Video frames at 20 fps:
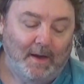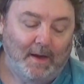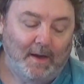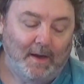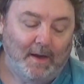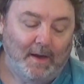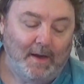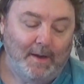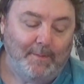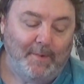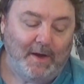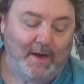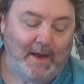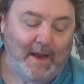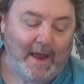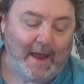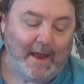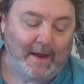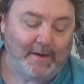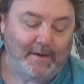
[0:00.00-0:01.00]
He
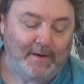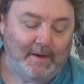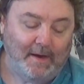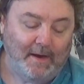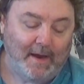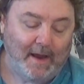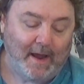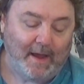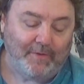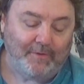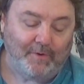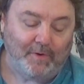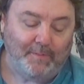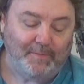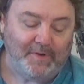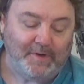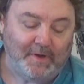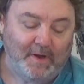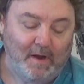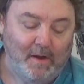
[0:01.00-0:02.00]
began to gather
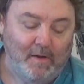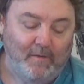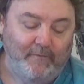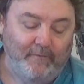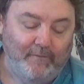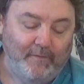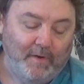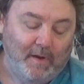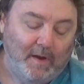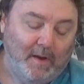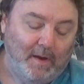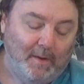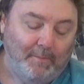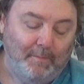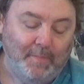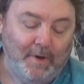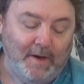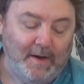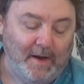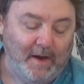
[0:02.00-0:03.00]
himself,
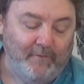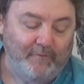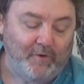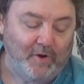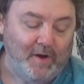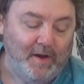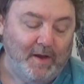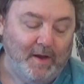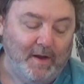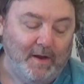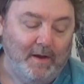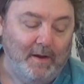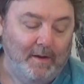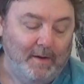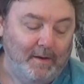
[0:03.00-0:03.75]
but never did.